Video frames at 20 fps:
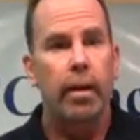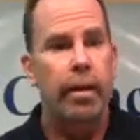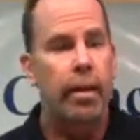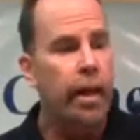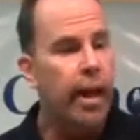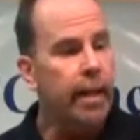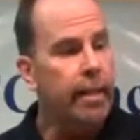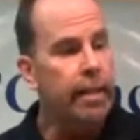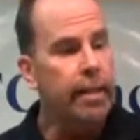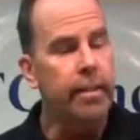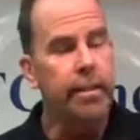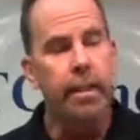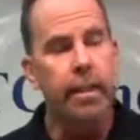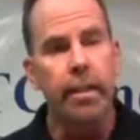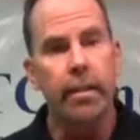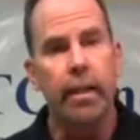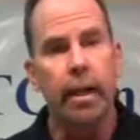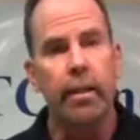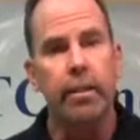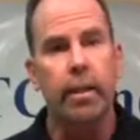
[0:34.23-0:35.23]
The ITC
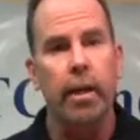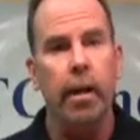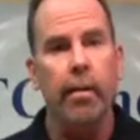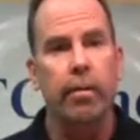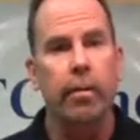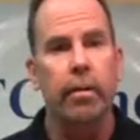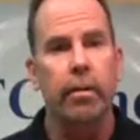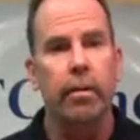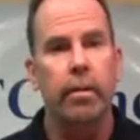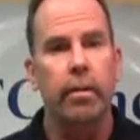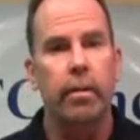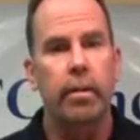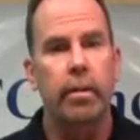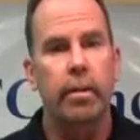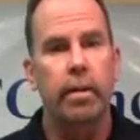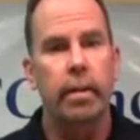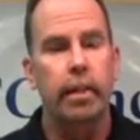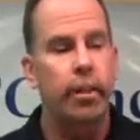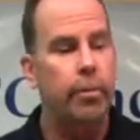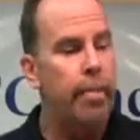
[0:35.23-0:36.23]
Dust Cover
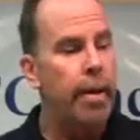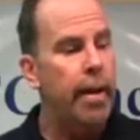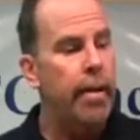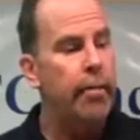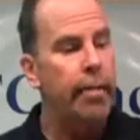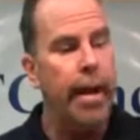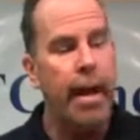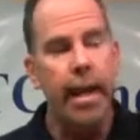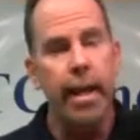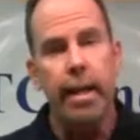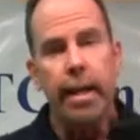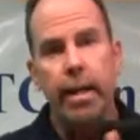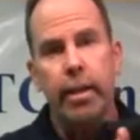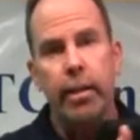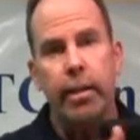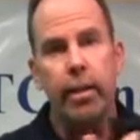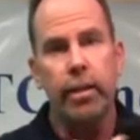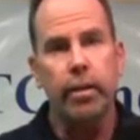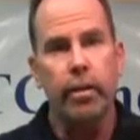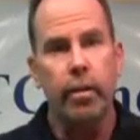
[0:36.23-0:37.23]
is made of 8
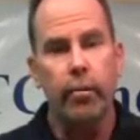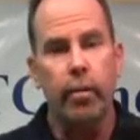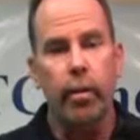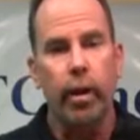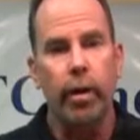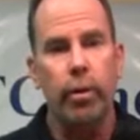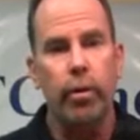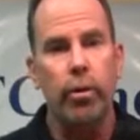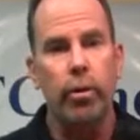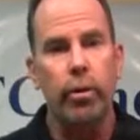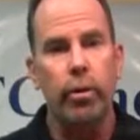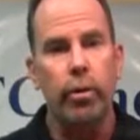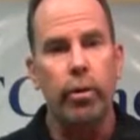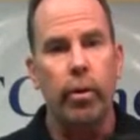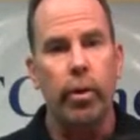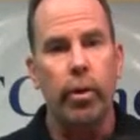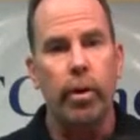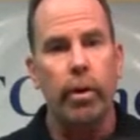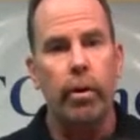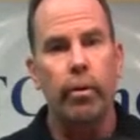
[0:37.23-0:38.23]
inches of rugged
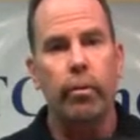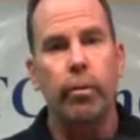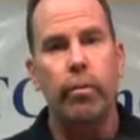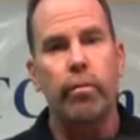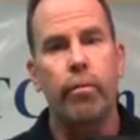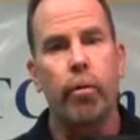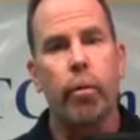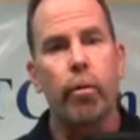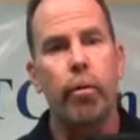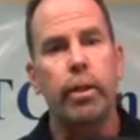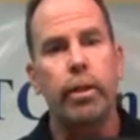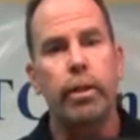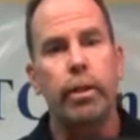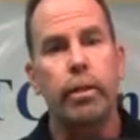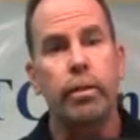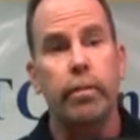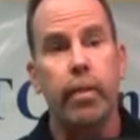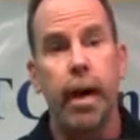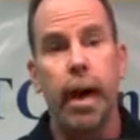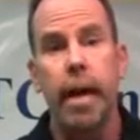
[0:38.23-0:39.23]
Cordura with 4 inches
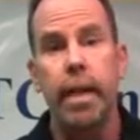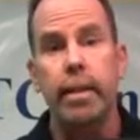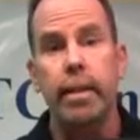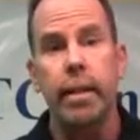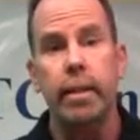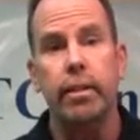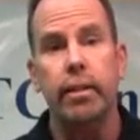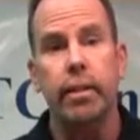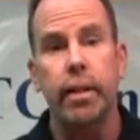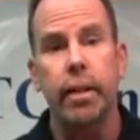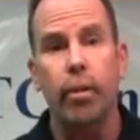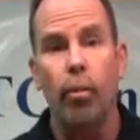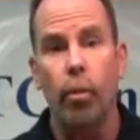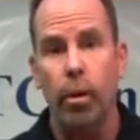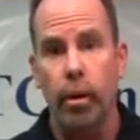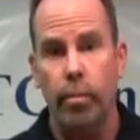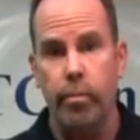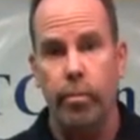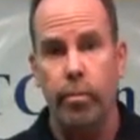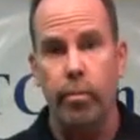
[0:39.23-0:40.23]
of high-density
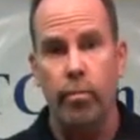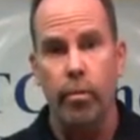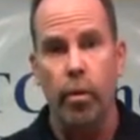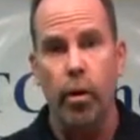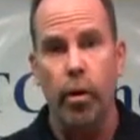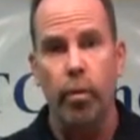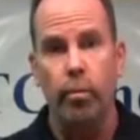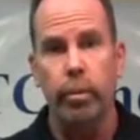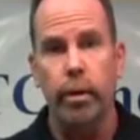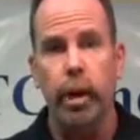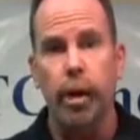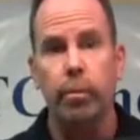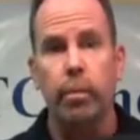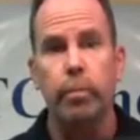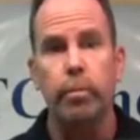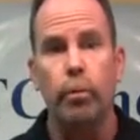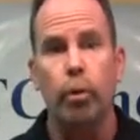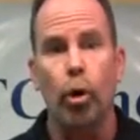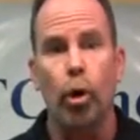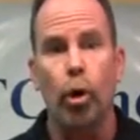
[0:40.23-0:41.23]
waterproof foam to help
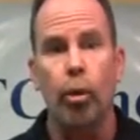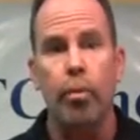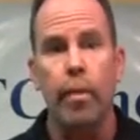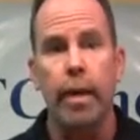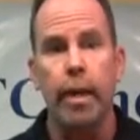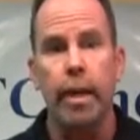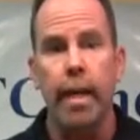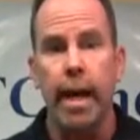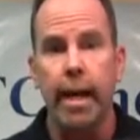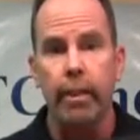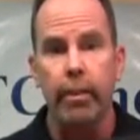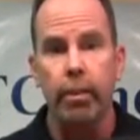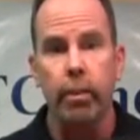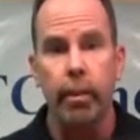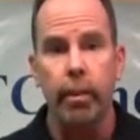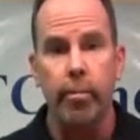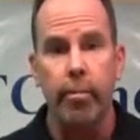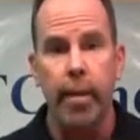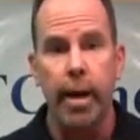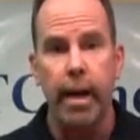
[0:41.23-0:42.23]
absorb any accidental
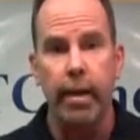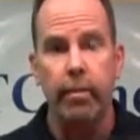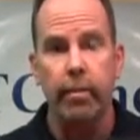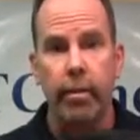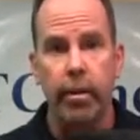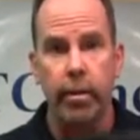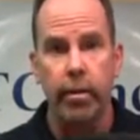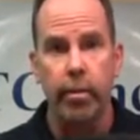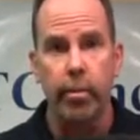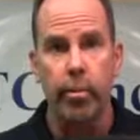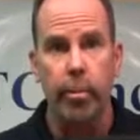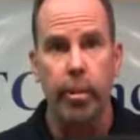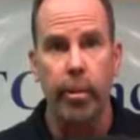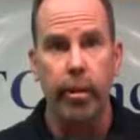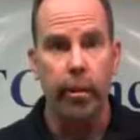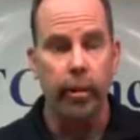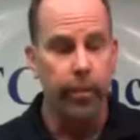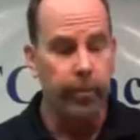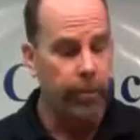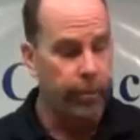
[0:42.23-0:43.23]
impact to the end of your
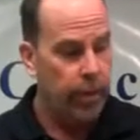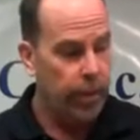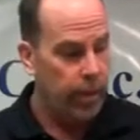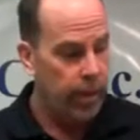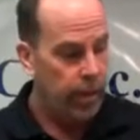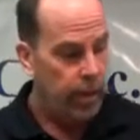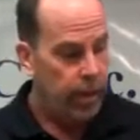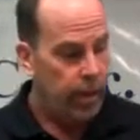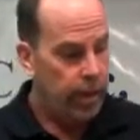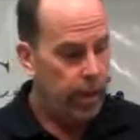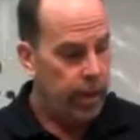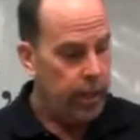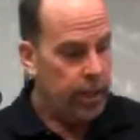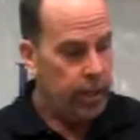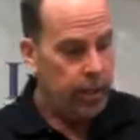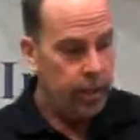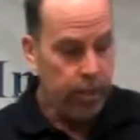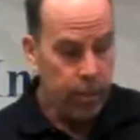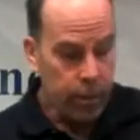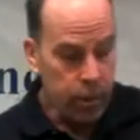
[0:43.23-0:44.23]
barrel.
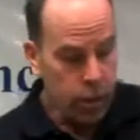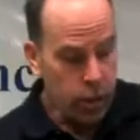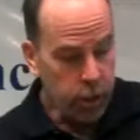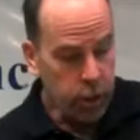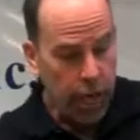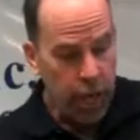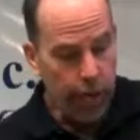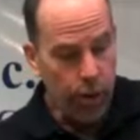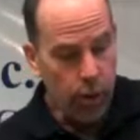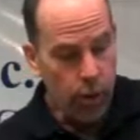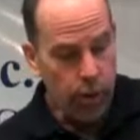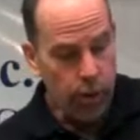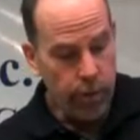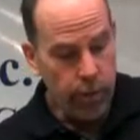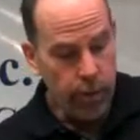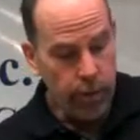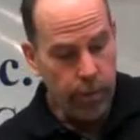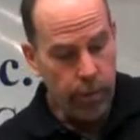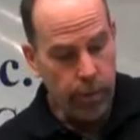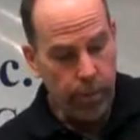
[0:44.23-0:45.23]
Simply slide it over the
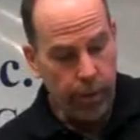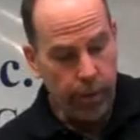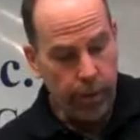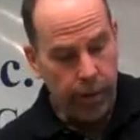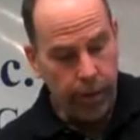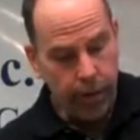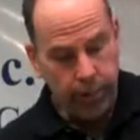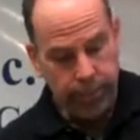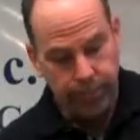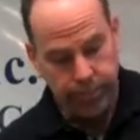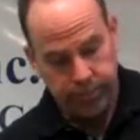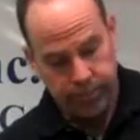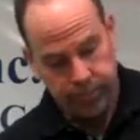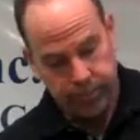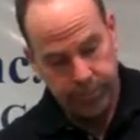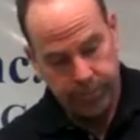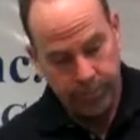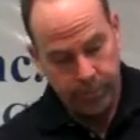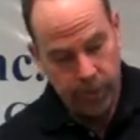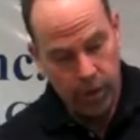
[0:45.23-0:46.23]
end of your barrel,
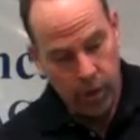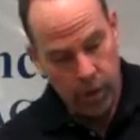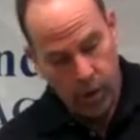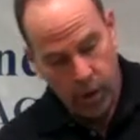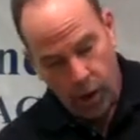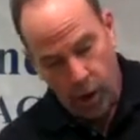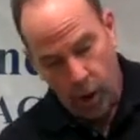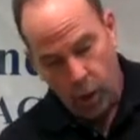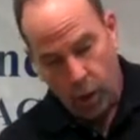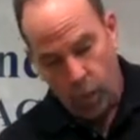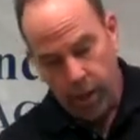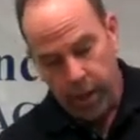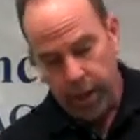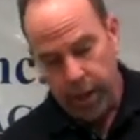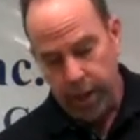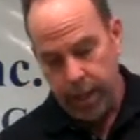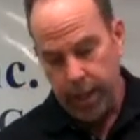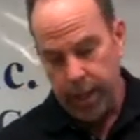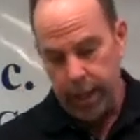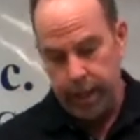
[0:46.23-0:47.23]
all the way to
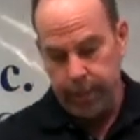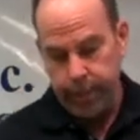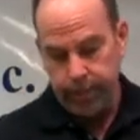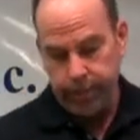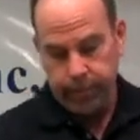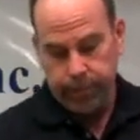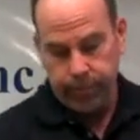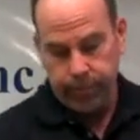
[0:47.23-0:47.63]
the end,